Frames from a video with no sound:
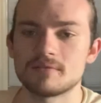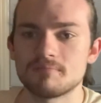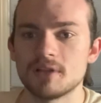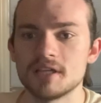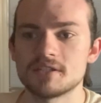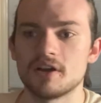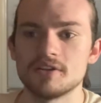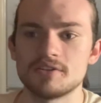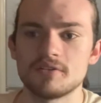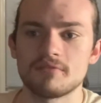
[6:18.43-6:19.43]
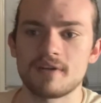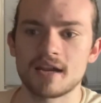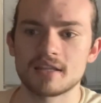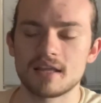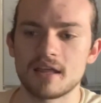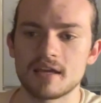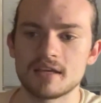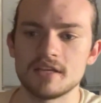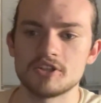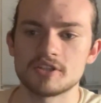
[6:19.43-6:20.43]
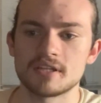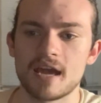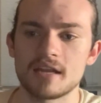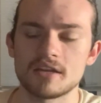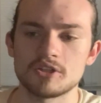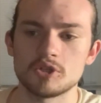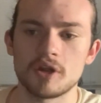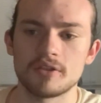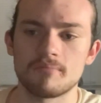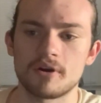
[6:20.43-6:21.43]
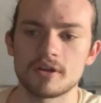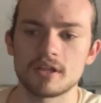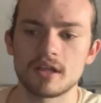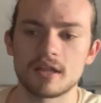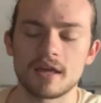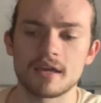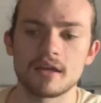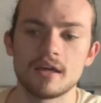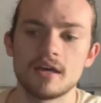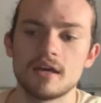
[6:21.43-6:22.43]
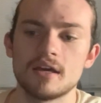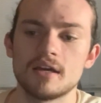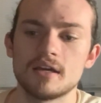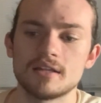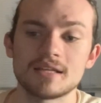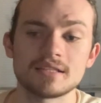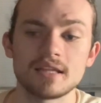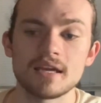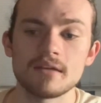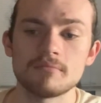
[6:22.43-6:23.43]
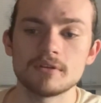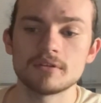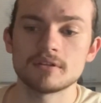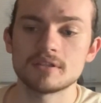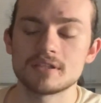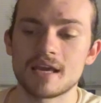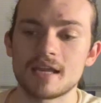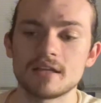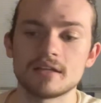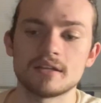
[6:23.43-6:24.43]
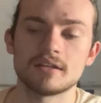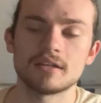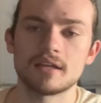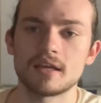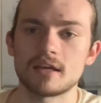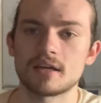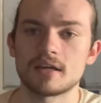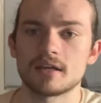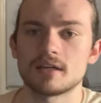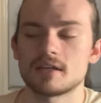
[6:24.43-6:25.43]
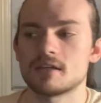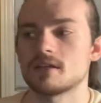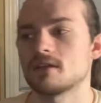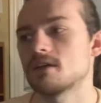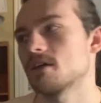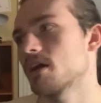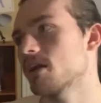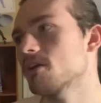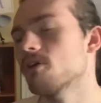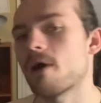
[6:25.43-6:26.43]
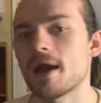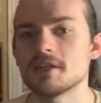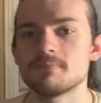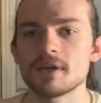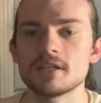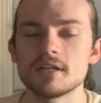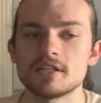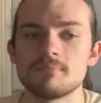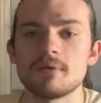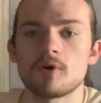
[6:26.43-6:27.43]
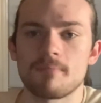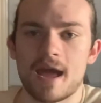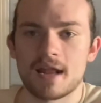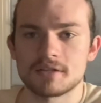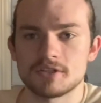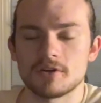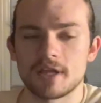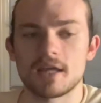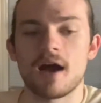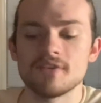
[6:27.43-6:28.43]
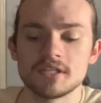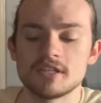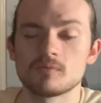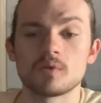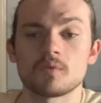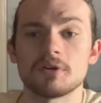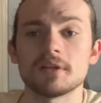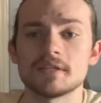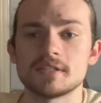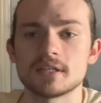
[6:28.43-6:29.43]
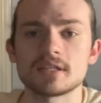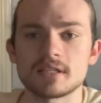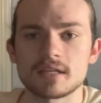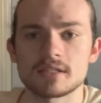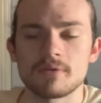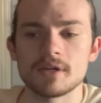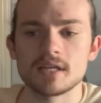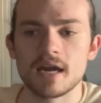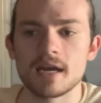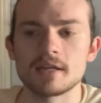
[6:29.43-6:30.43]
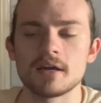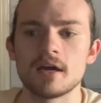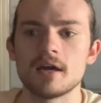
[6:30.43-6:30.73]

Plus also the fact that like he just died in a shootout in the parking lot, like that's lame. Kind of like, I don't know. I expected it to be more badass, you know? Like obviously it's more realistic that that's how he died,